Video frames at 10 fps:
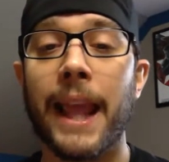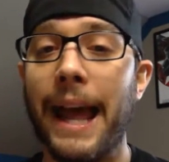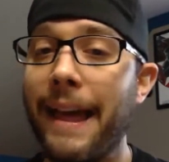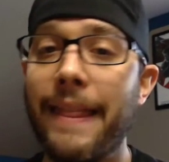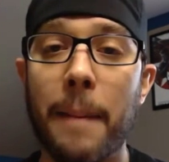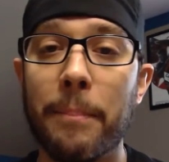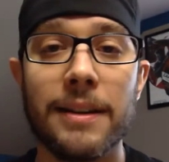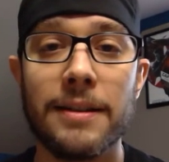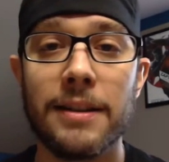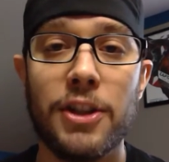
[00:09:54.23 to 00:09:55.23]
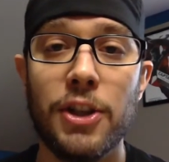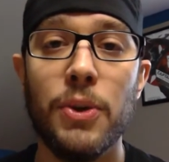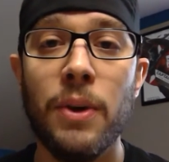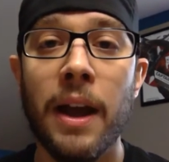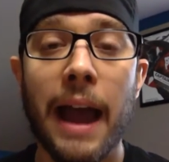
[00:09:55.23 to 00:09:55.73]
And that brings us
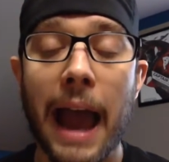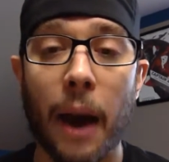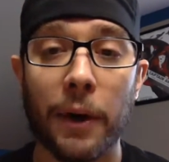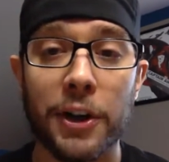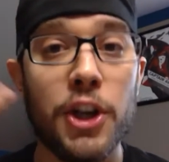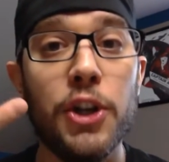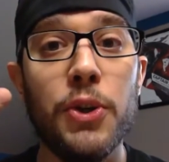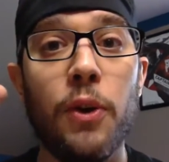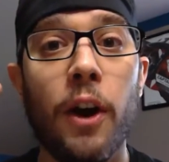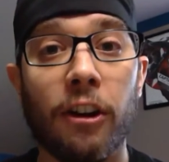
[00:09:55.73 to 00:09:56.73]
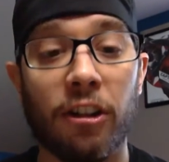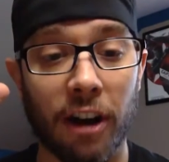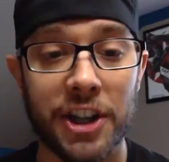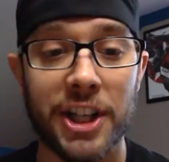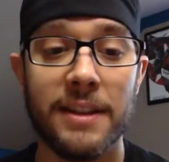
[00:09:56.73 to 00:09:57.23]
to our two
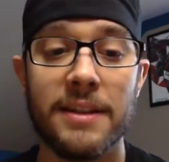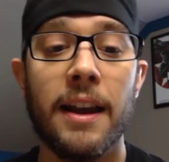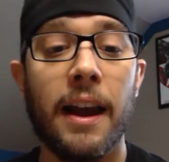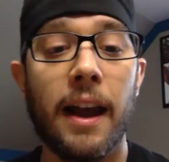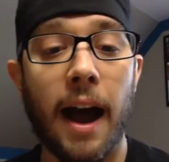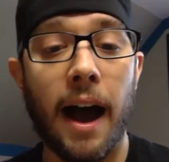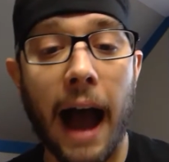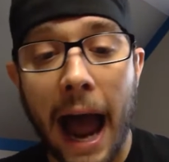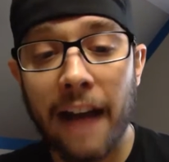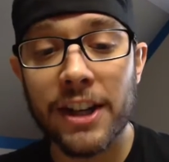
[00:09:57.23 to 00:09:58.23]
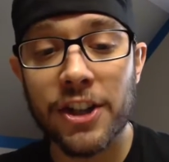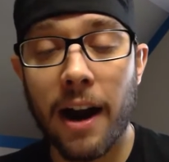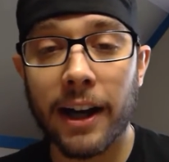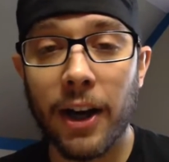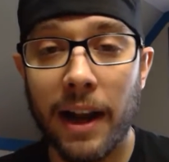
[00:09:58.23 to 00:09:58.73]
Russians, Ivan
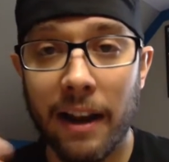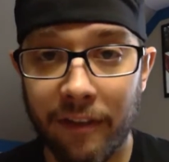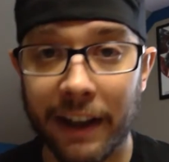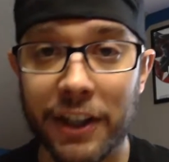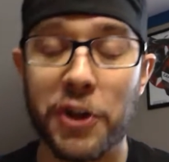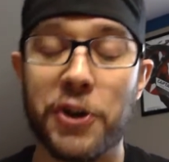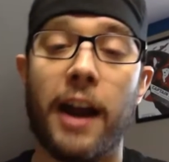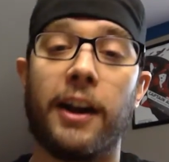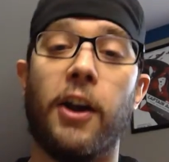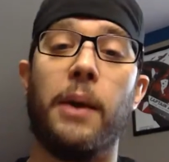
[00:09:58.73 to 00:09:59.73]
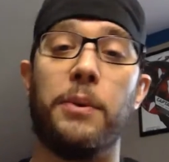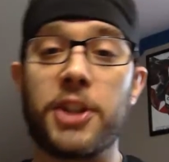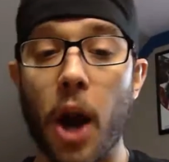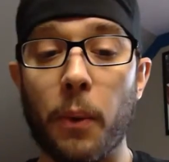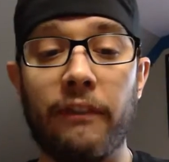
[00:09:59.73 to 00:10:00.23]
Drago and Victor Drago. And we'll
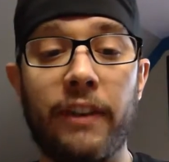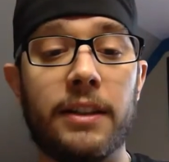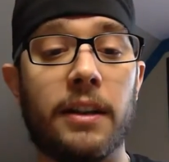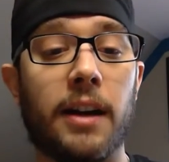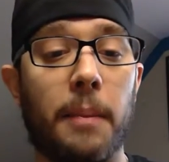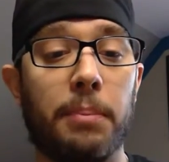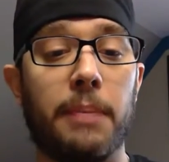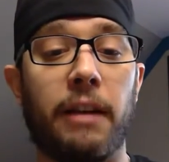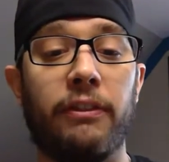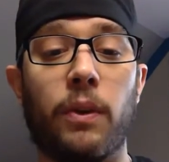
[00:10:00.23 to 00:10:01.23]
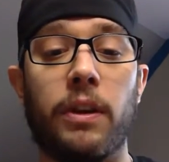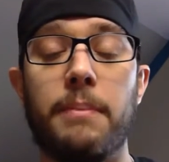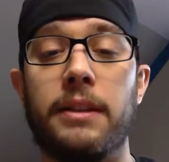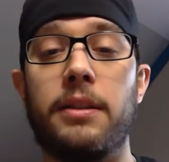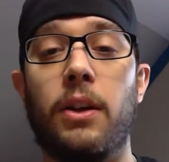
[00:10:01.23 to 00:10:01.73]
start with Victor, played by Florian
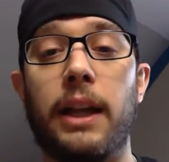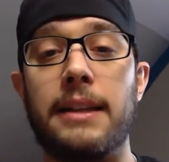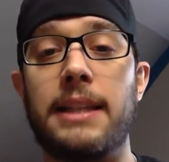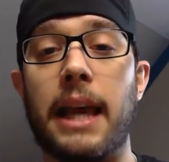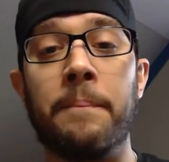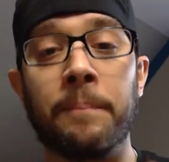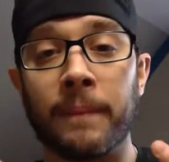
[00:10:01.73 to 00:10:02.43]
Munteanu. Like I said,